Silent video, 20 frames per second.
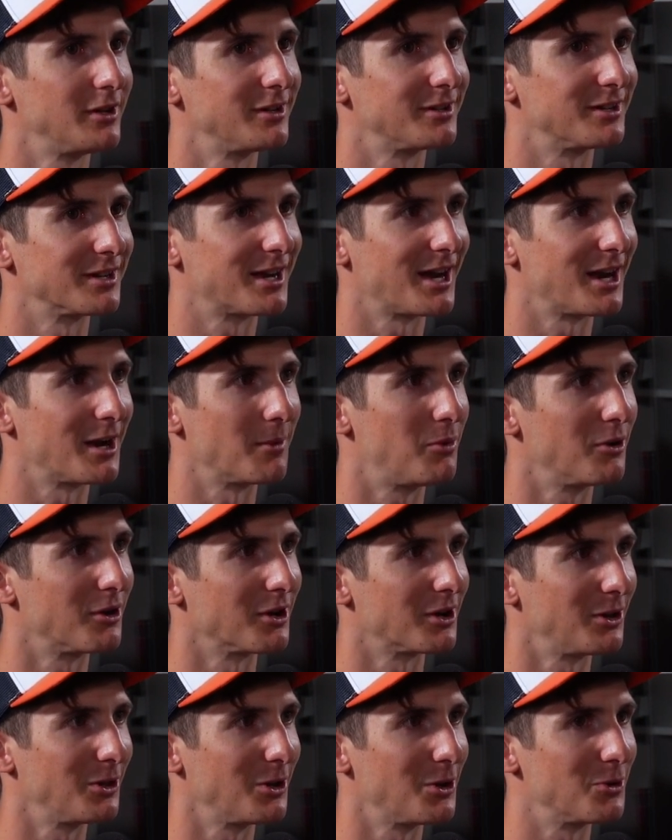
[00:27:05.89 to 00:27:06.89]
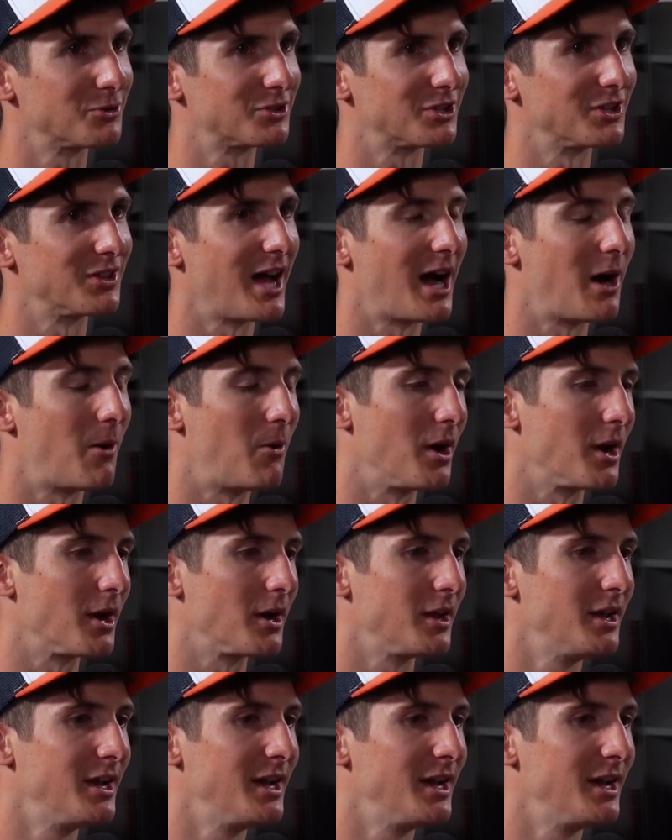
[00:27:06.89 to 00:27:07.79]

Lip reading: to kind of put a close to that one.